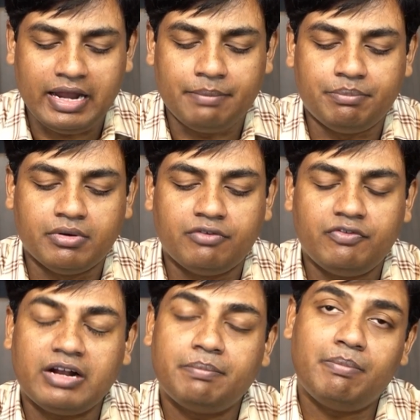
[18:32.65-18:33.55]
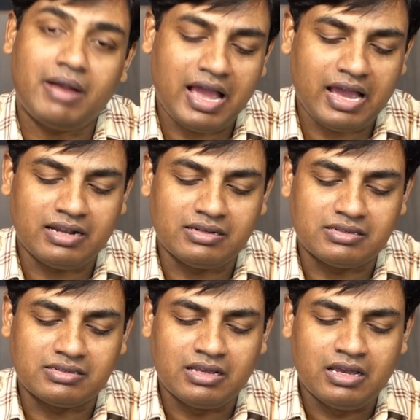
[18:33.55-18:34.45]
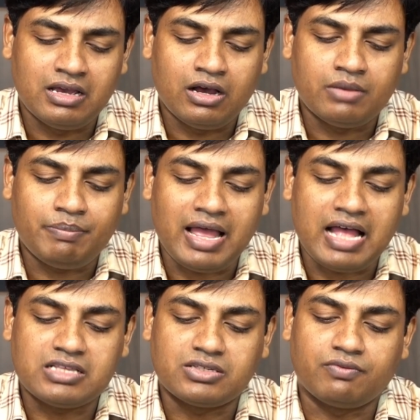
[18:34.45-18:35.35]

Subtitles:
and perfect plans